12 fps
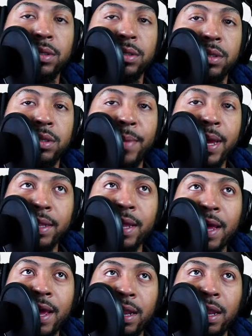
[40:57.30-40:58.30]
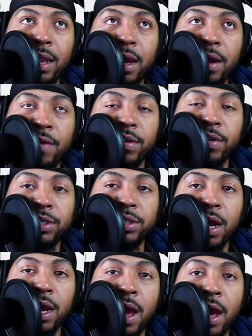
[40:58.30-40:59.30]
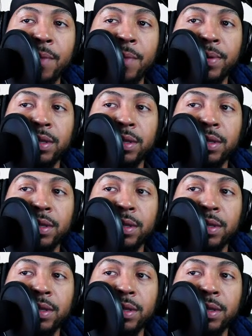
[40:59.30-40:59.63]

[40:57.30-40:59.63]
make that leverage happen